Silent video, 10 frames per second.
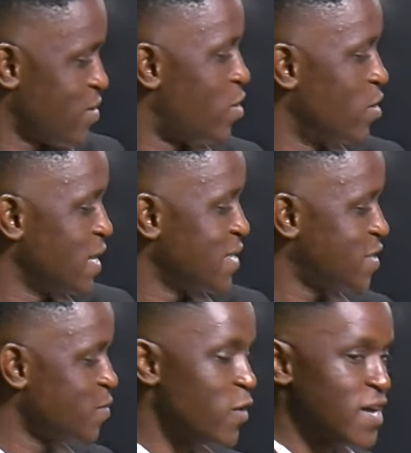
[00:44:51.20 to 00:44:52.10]

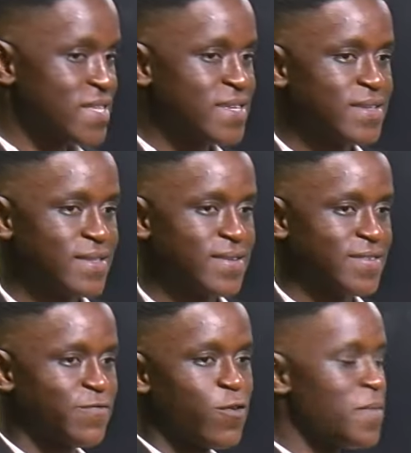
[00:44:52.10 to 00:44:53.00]
Augustine Boachi, the
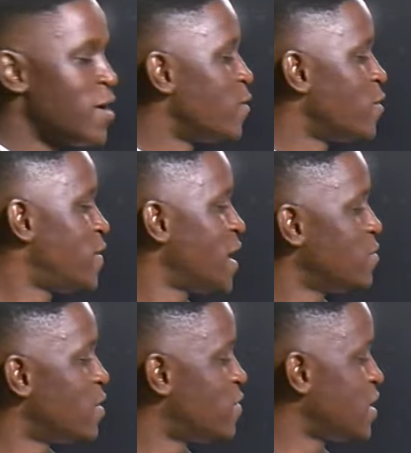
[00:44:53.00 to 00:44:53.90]
former
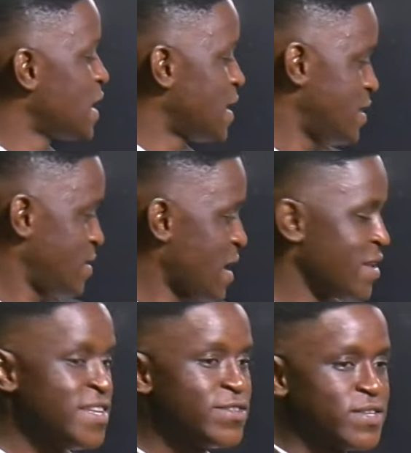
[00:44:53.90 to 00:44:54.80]
Wafa guy. I
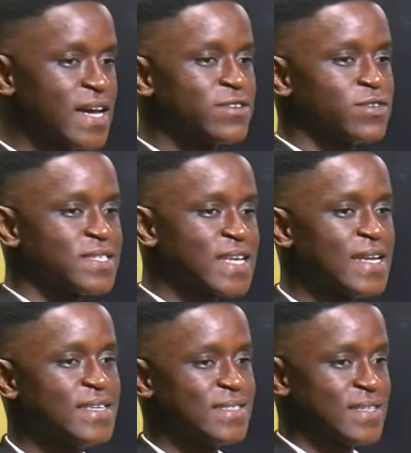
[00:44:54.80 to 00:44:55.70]
need to touch on
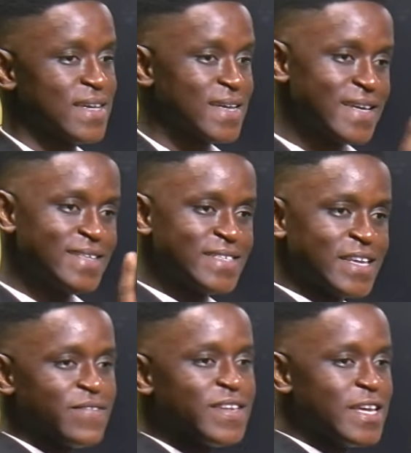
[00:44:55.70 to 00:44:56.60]
Salis. In
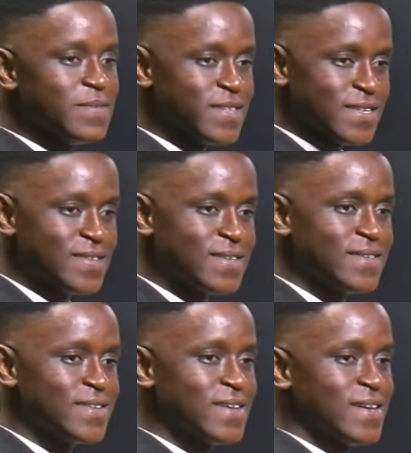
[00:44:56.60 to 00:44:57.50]
7 games this
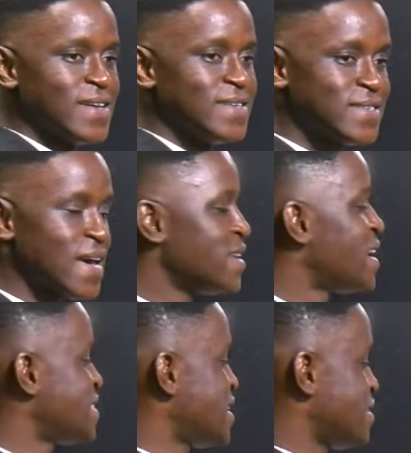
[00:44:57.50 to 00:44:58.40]
season, his side
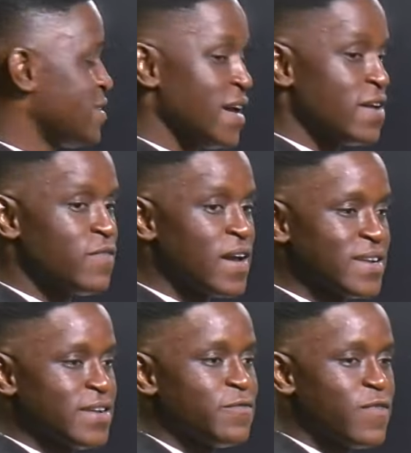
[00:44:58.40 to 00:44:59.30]
has
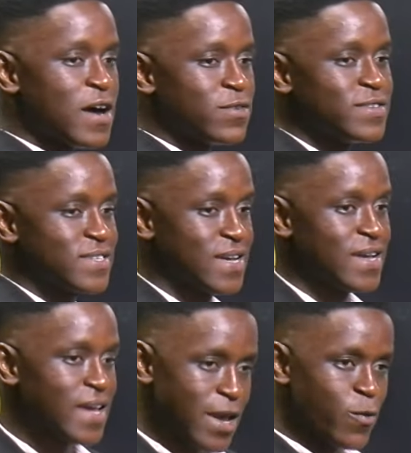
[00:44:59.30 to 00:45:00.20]
finally found
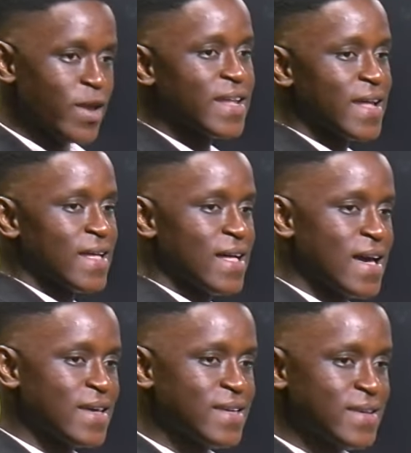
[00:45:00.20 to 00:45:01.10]
a winner
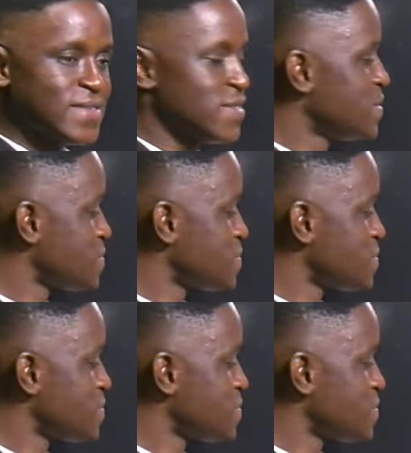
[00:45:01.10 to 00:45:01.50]
against.